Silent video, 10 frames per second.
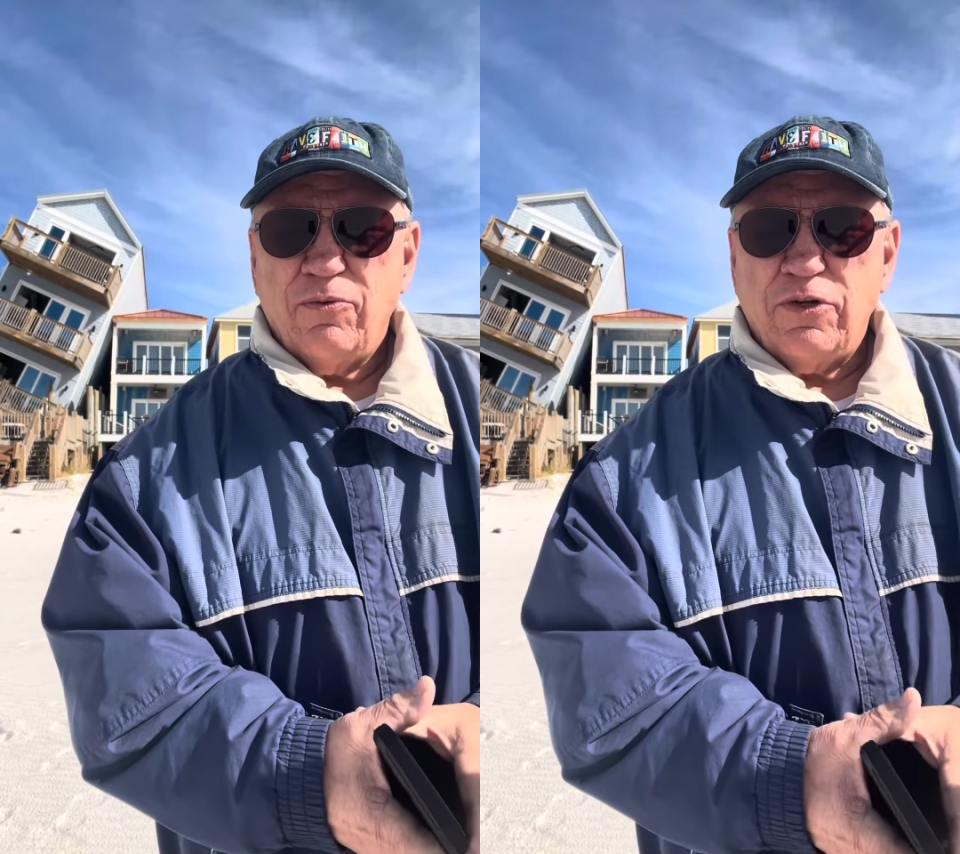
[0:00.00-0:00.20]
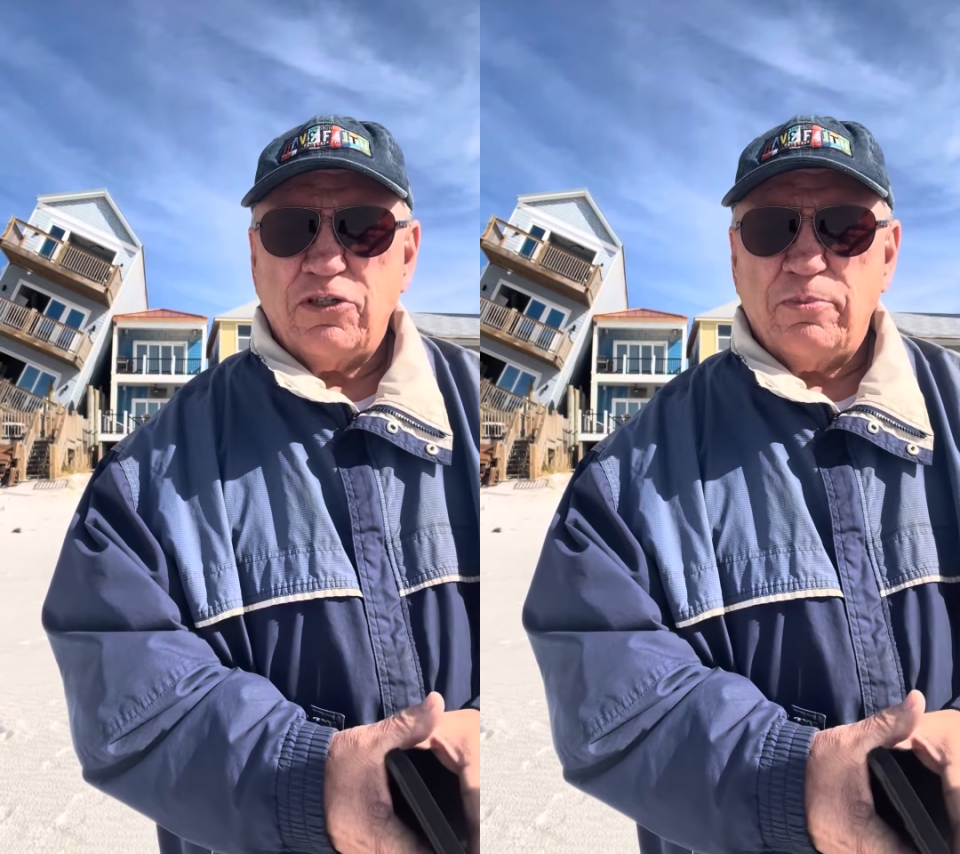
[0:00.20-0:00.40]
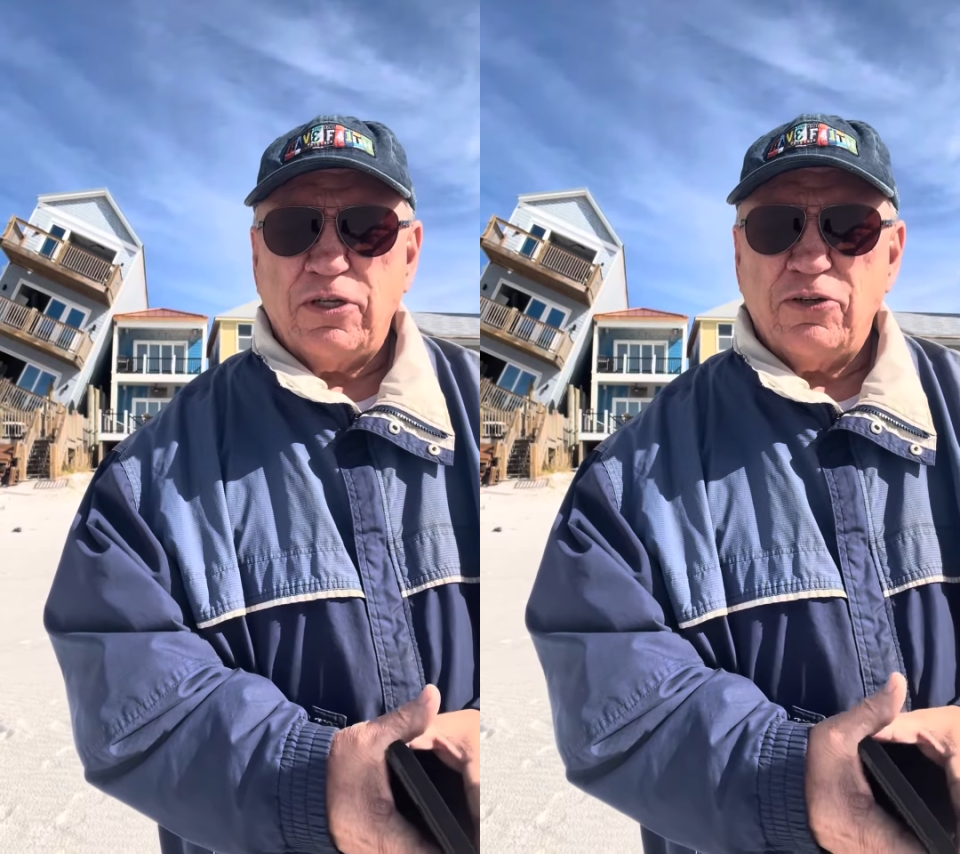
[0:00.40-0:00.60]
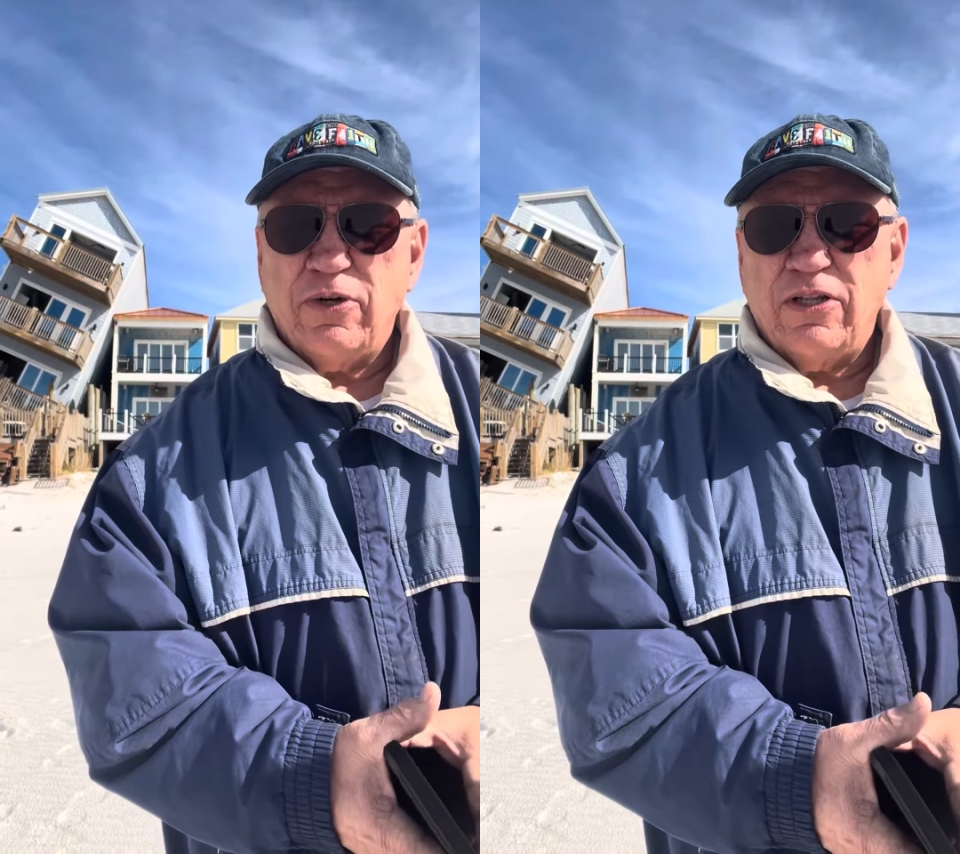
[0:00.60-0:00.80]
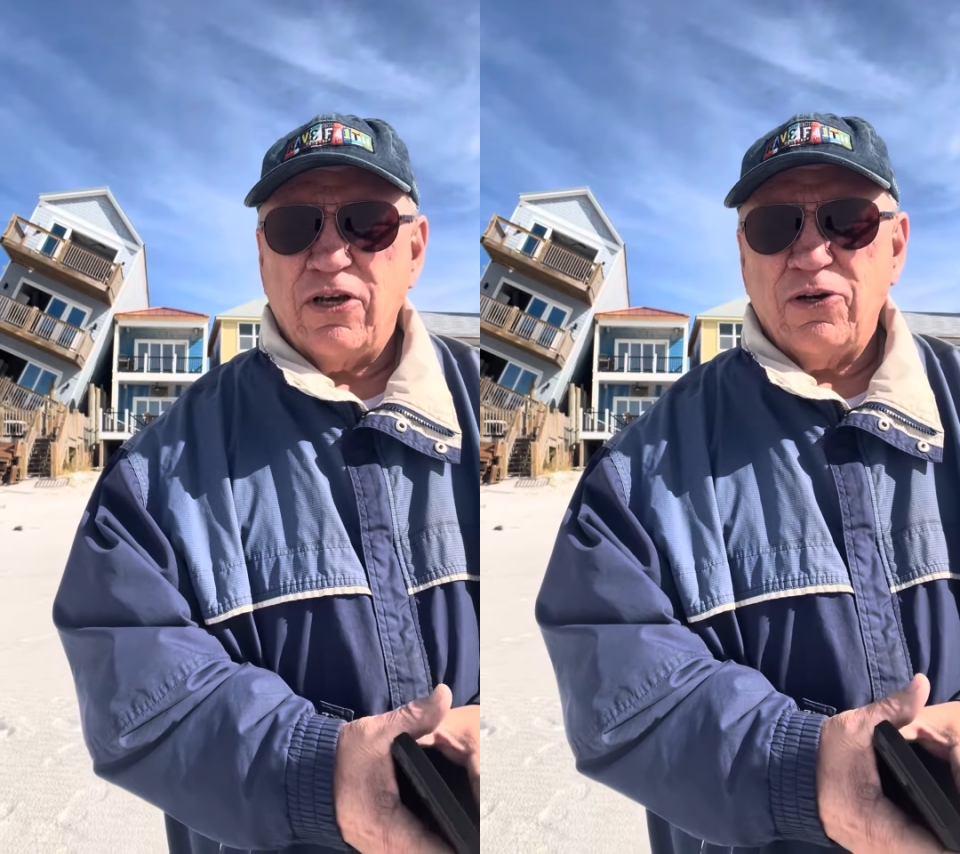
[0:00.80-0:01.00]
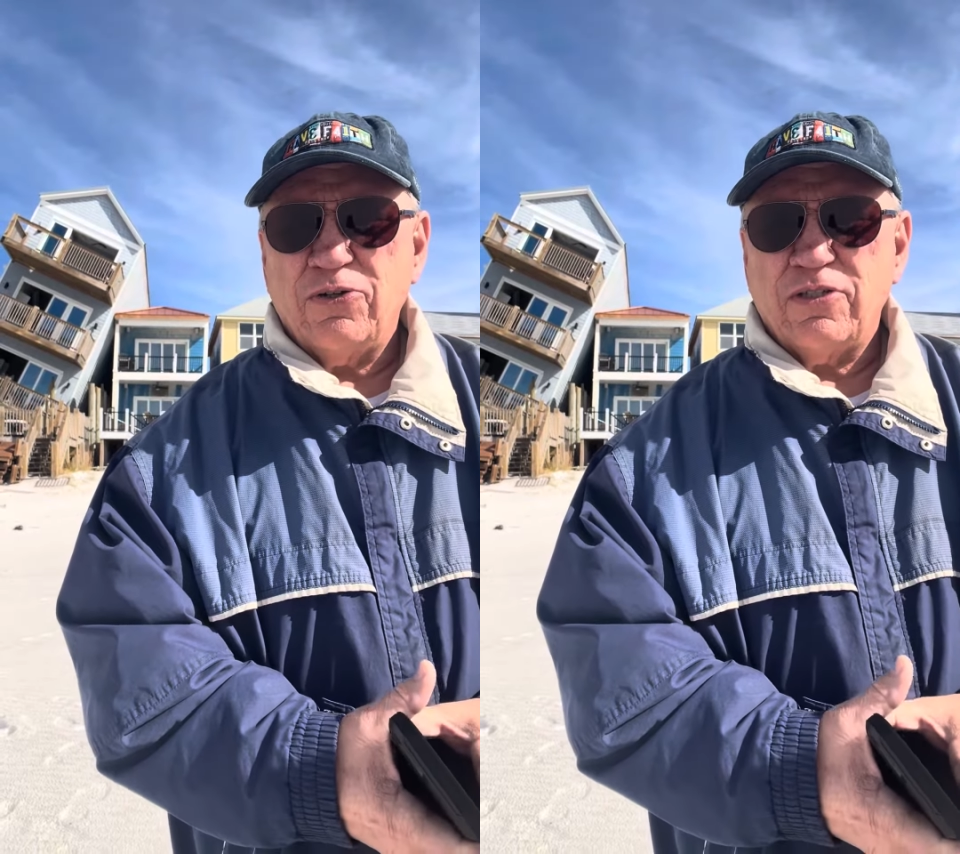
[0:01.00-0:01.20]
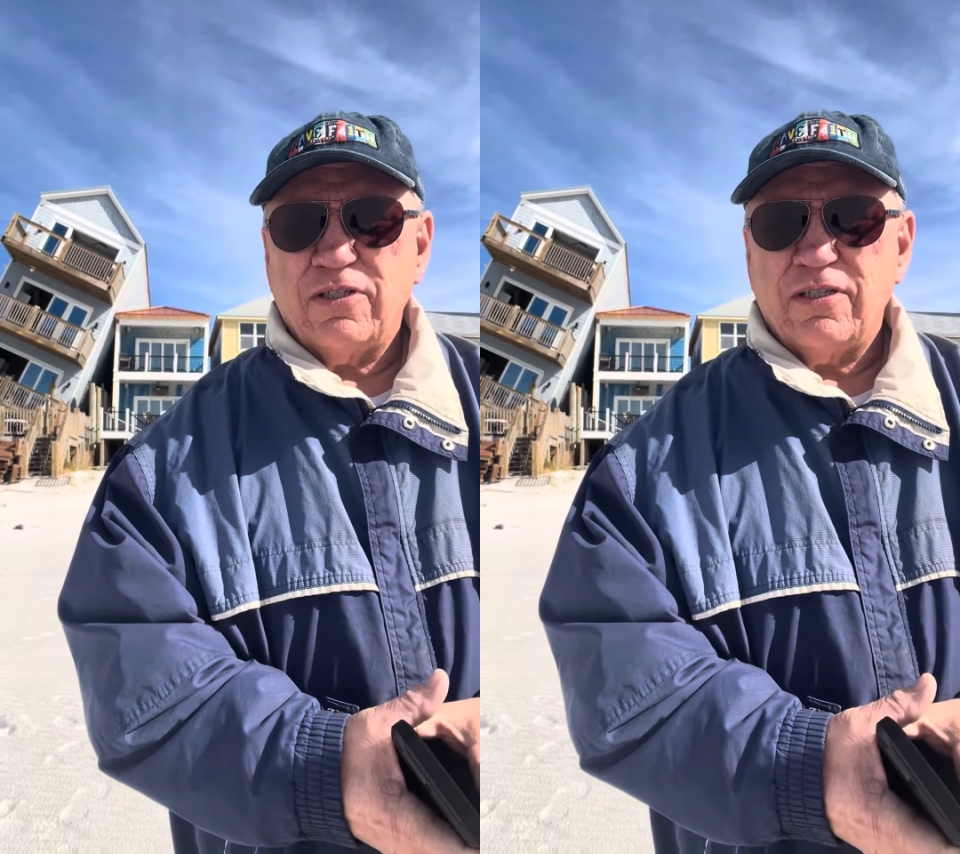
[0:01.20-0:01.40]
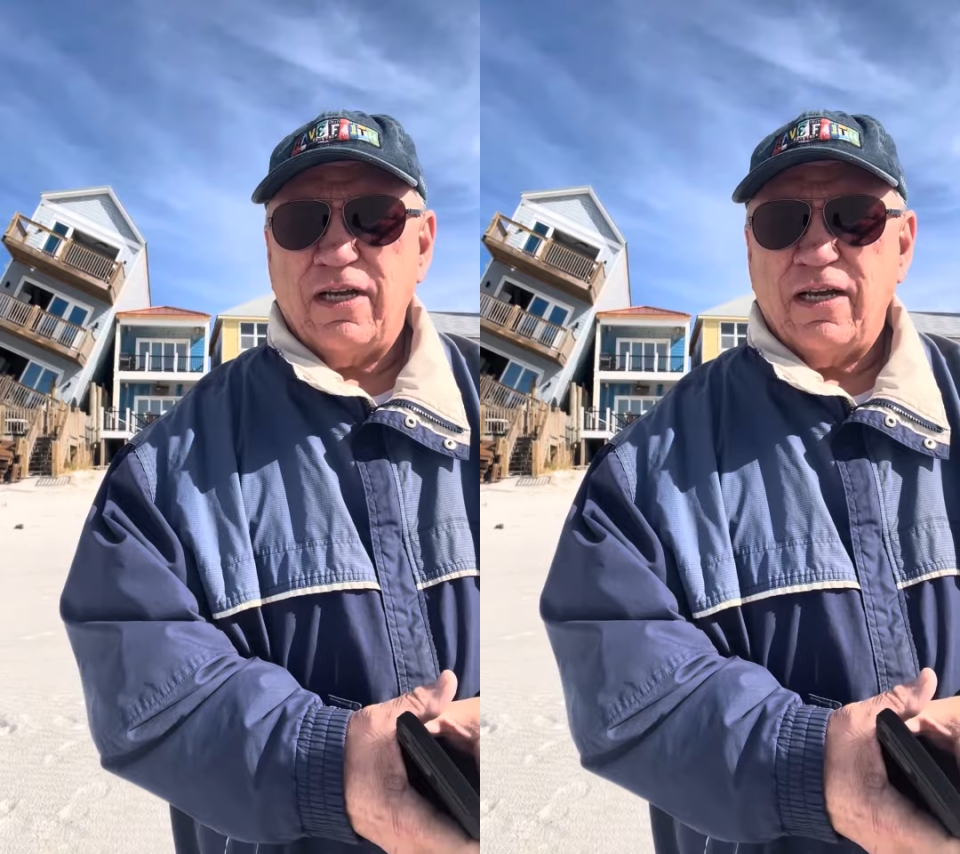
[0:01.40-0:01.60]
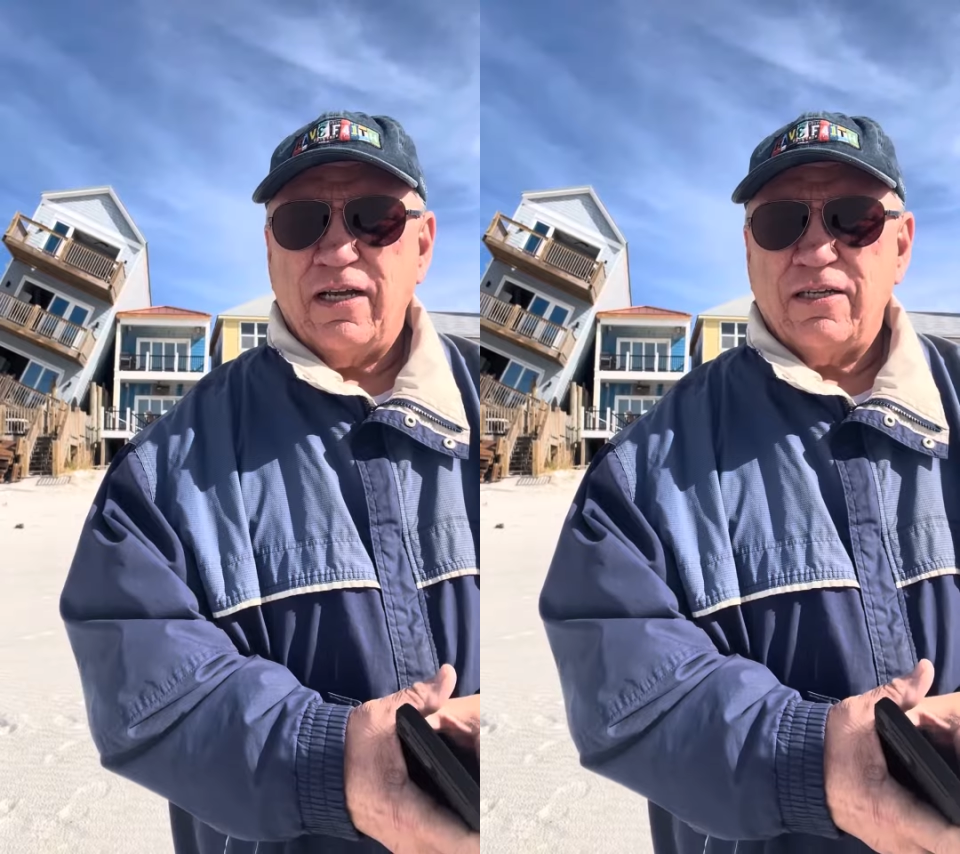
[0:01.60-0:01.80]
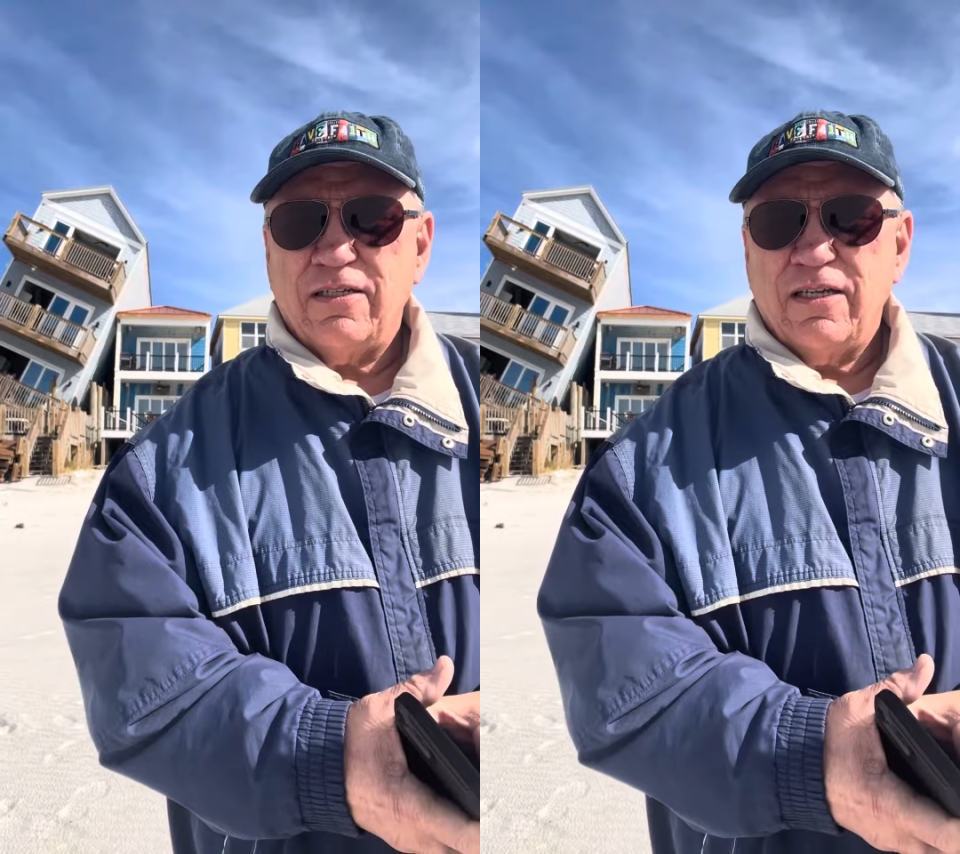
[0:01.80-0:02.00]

we should be doing those, and